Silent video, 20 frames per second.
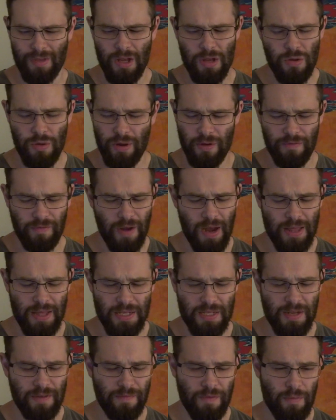You can find
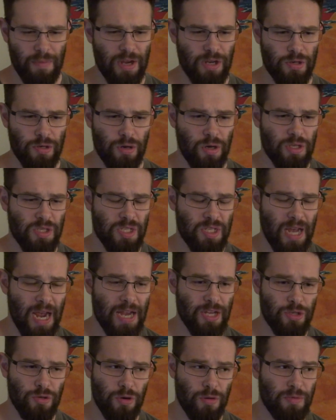this information on
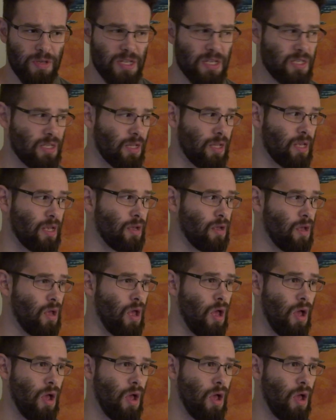Skyscript easily,